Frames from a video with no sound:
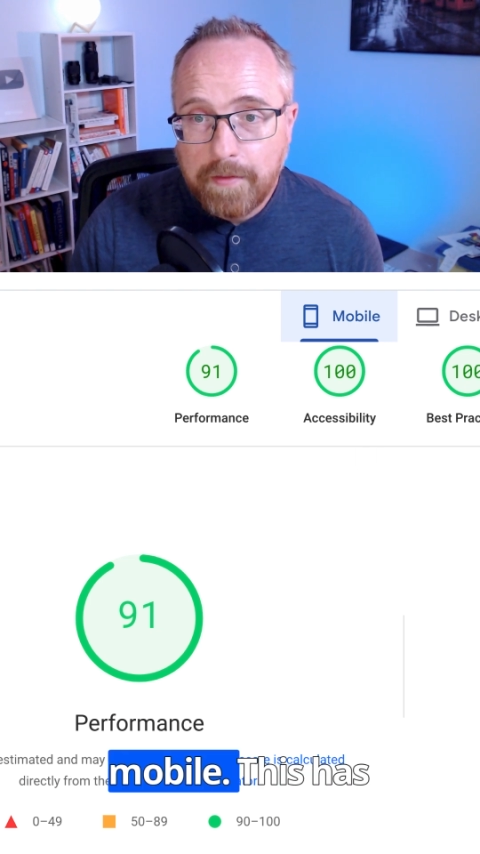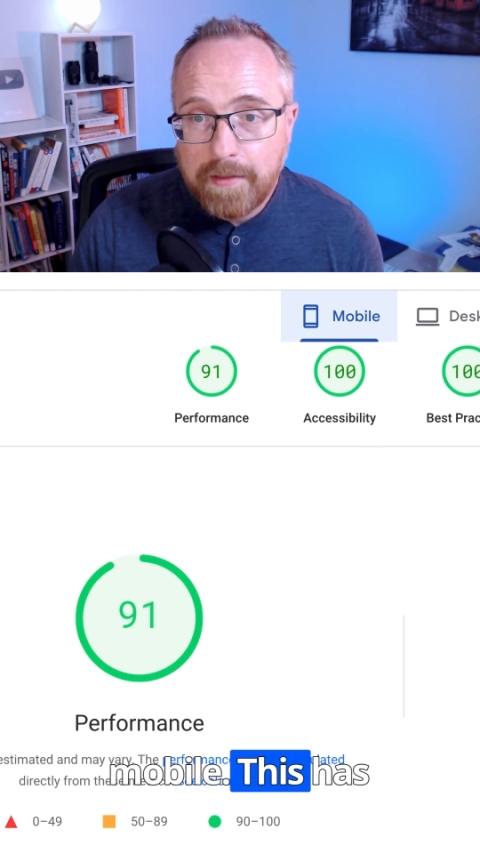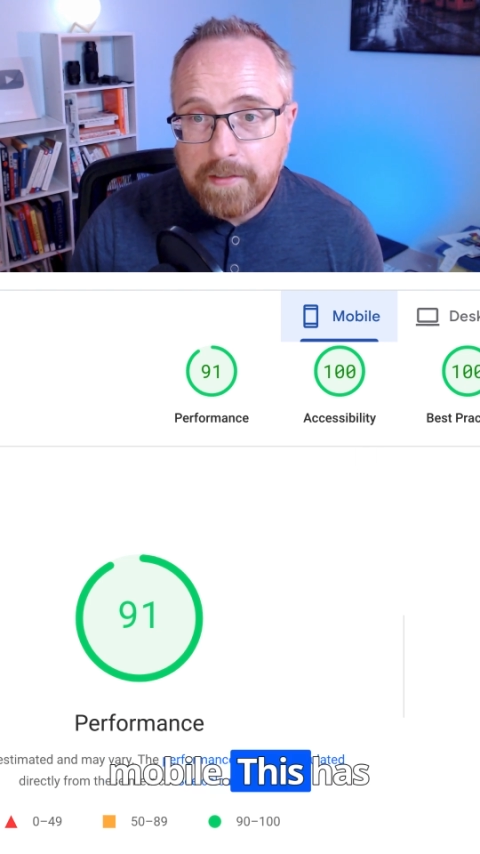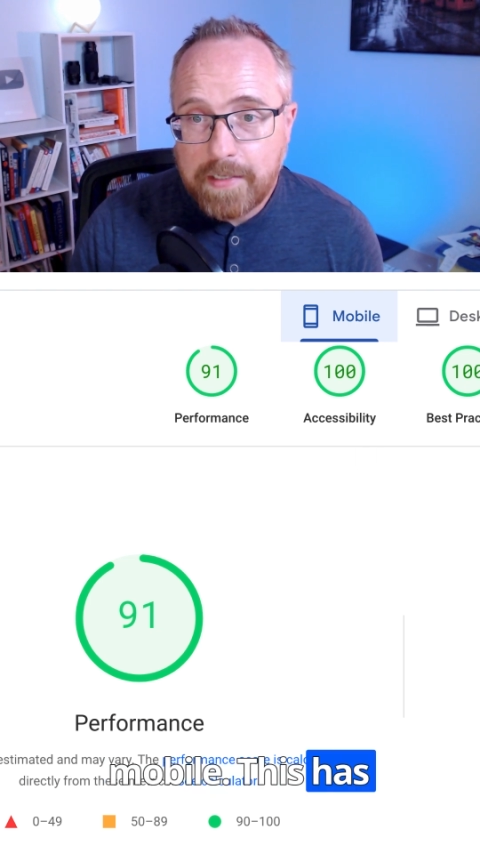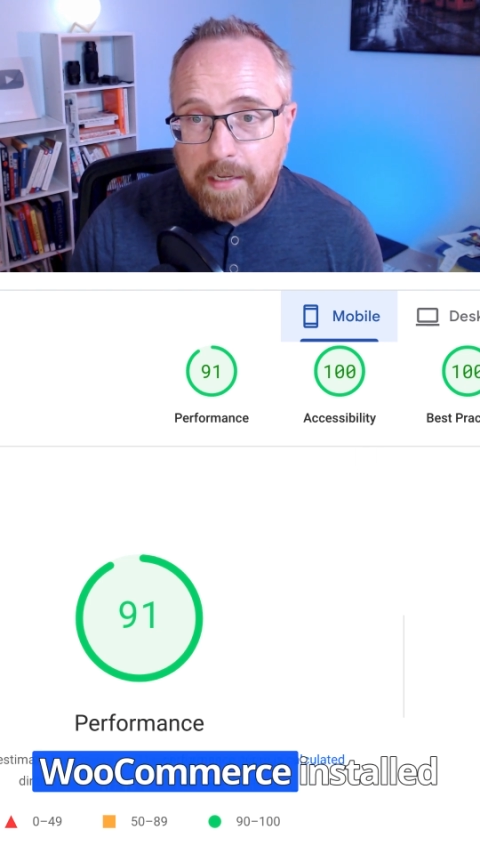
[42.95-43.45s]

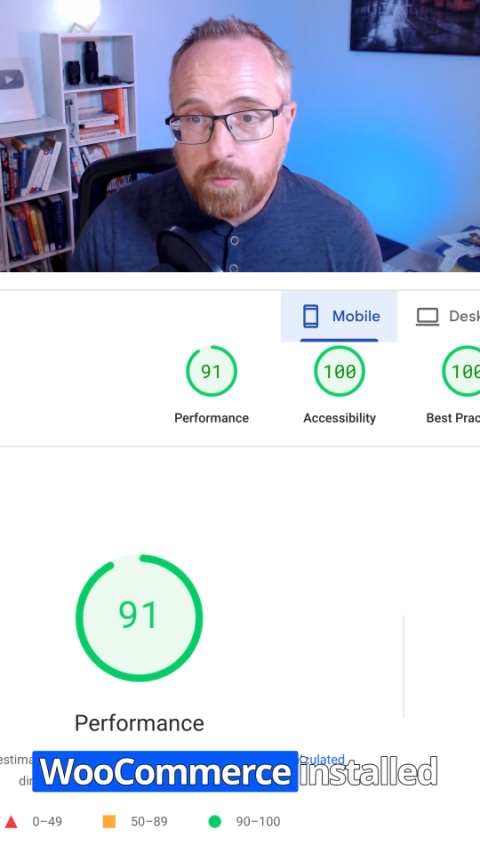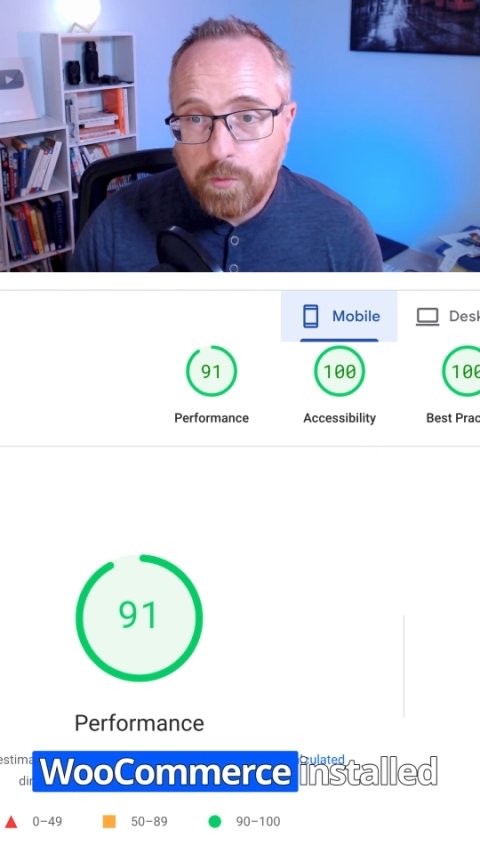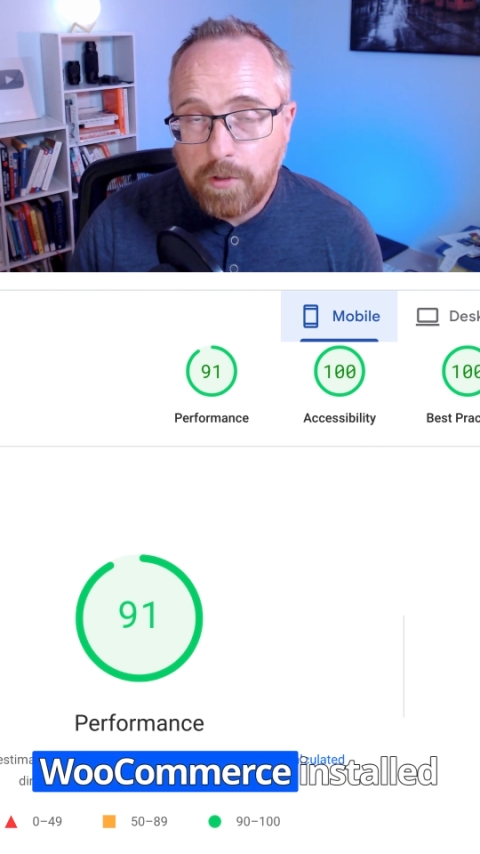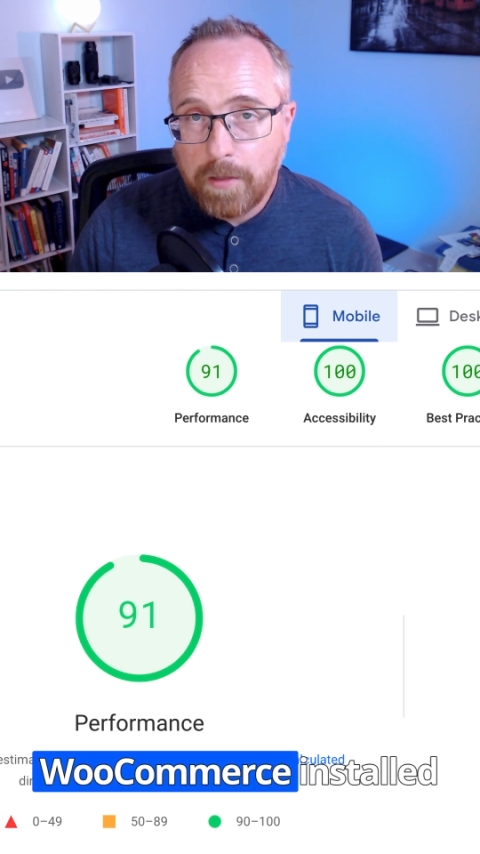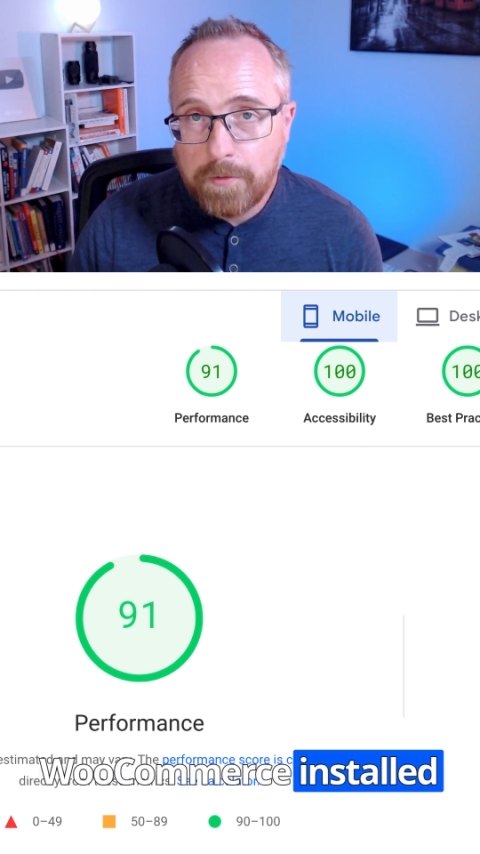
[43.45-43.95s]
This has
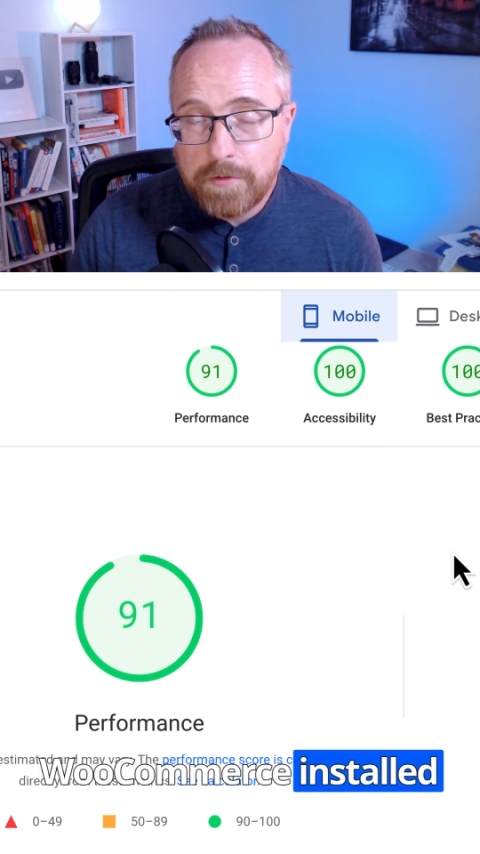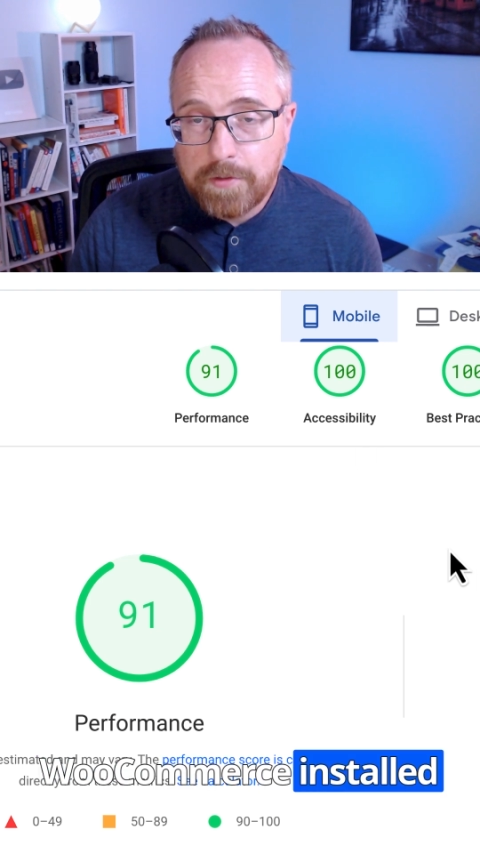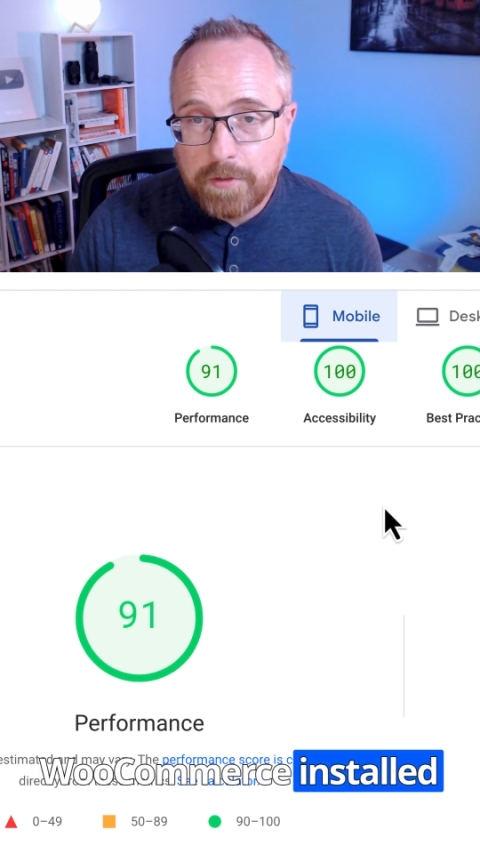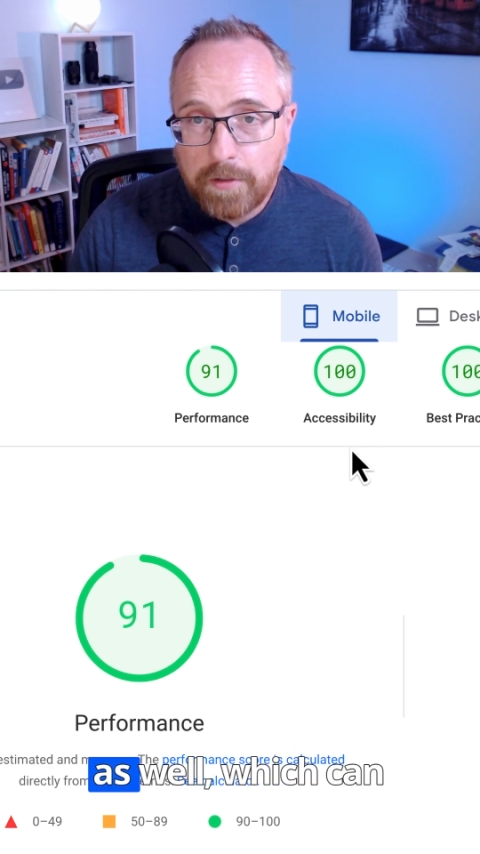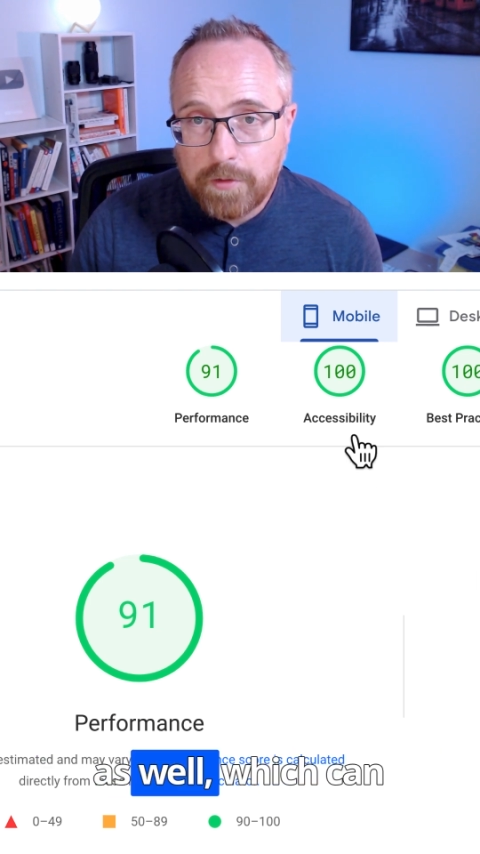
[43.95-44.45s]
WooCommerce
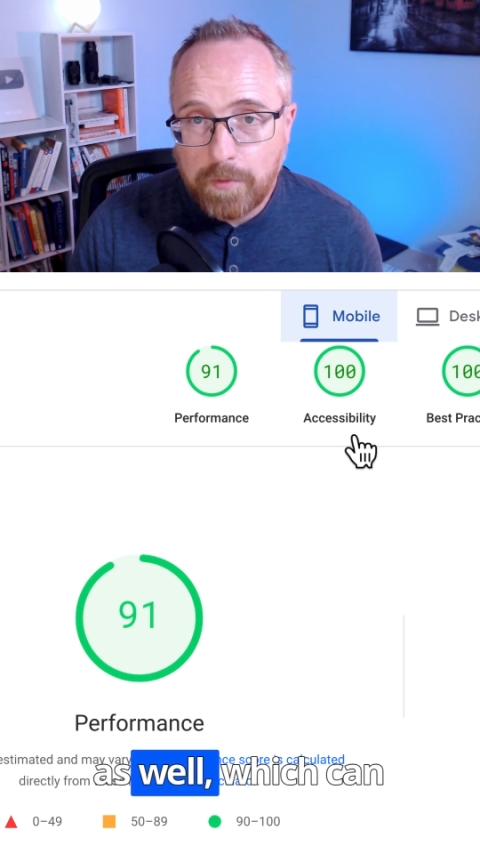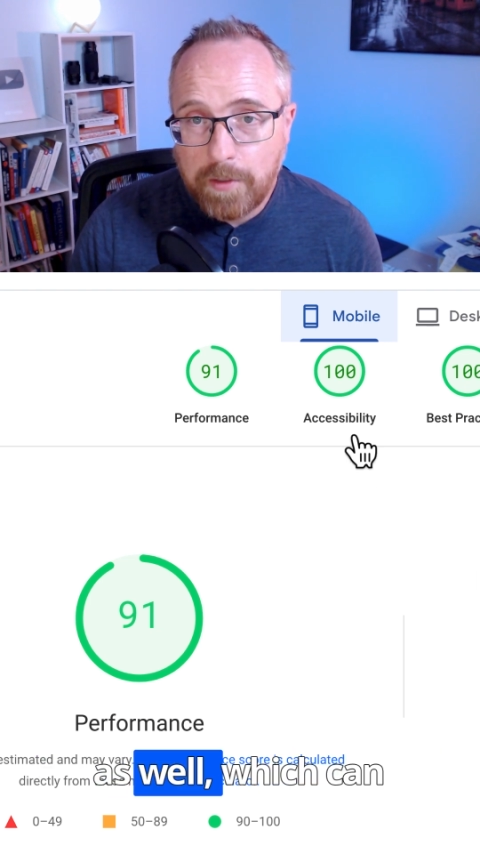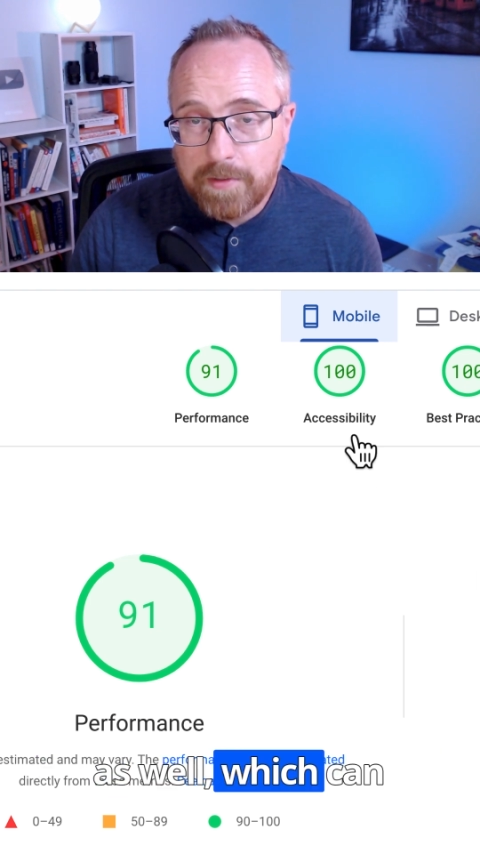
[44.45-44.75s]
installed as well,